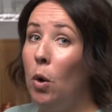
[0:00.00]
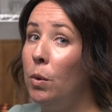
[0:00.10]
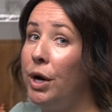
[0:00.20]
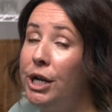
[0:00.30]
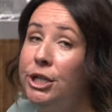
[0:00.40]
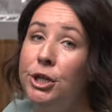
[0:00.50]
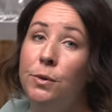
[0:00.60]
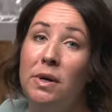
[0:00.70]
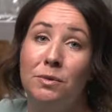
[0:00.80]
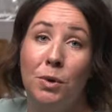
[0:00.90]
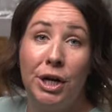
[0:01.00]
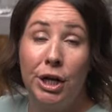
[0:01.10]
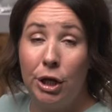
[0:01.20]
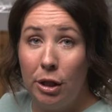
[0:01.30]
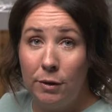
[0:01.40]
All we're gonna do is we're
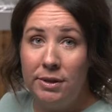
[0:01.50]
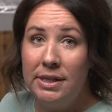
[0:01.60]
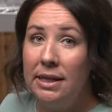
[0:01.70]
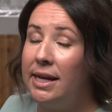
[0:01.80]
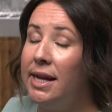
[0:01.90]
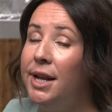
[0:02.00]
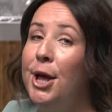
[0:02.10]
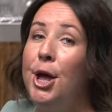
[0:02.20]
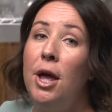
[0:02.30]
gonna close the lid,